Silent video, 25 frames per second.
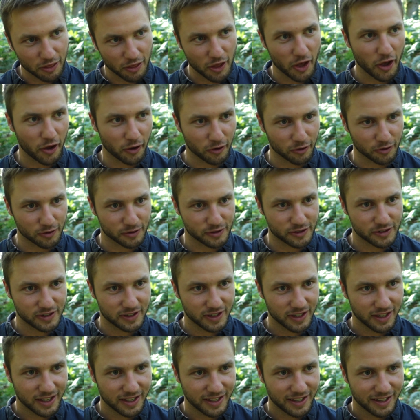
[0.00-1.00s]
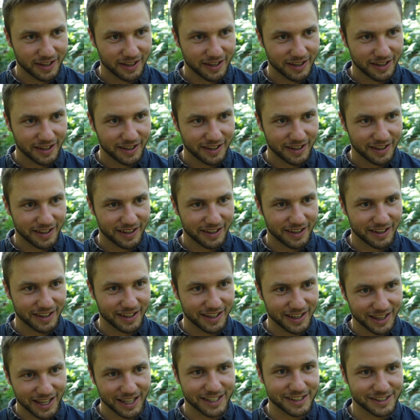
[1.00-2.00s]
those
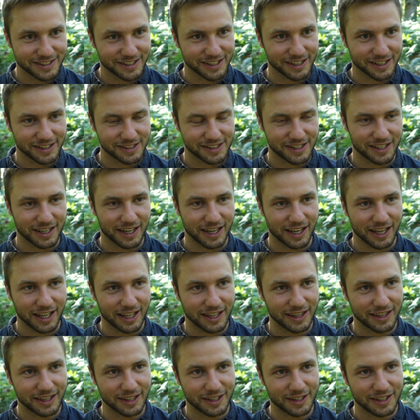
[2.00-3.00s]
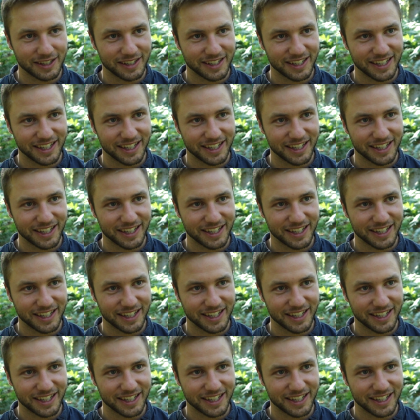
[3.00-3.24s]
lenses and